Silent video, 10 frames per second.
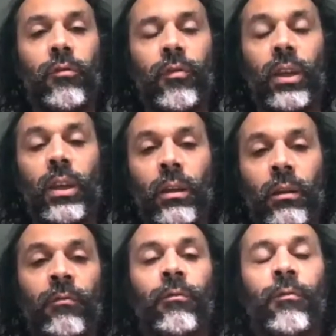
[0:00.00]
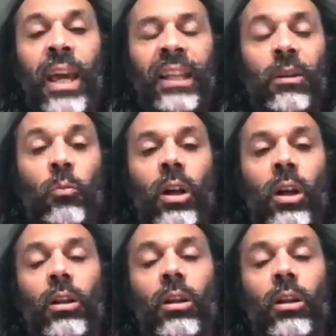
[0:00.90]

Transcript: the hidden worlds,